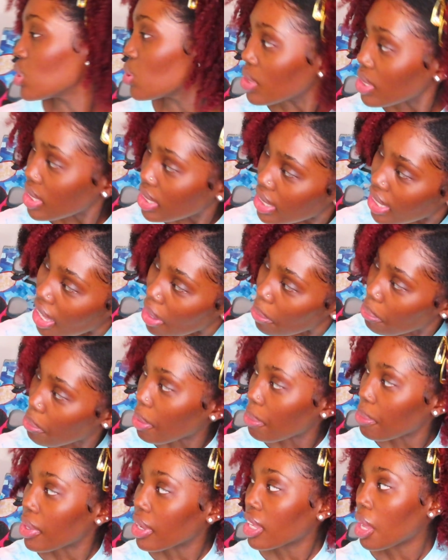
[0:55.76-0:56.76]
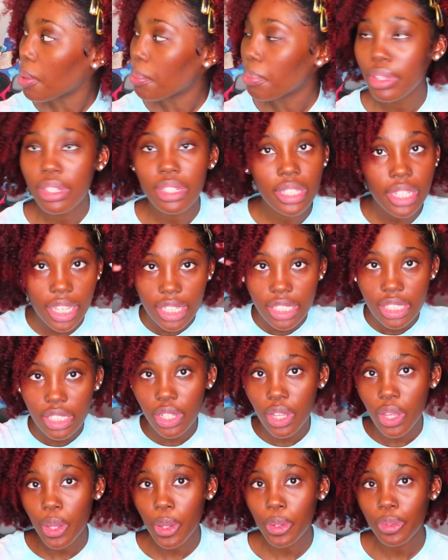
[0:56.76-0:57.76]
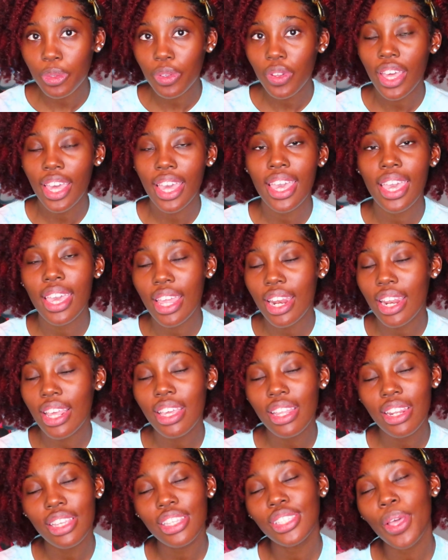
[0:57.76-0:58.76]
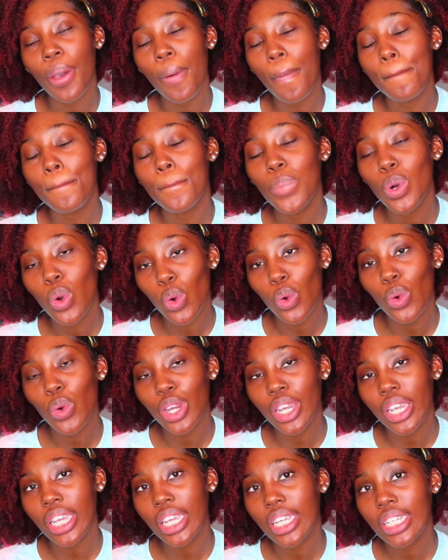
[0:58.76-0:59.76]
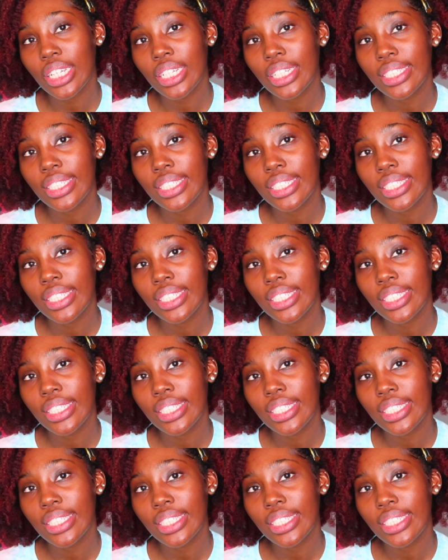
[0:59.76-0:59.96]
a twist out maybe a couple of days ago, and it is pouring